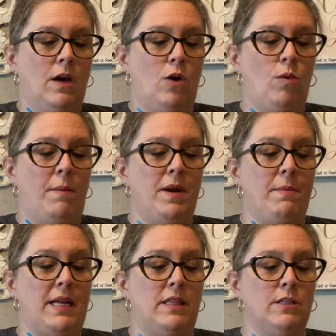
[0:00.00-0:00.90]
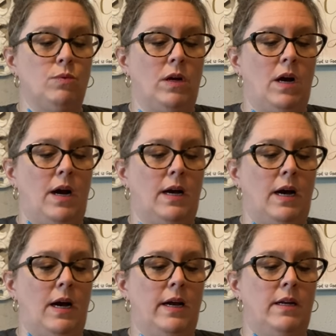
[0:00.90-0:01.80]
Oh, I'm going to make this one
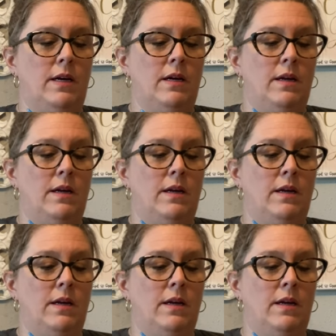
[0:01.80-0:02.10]
cockeyed.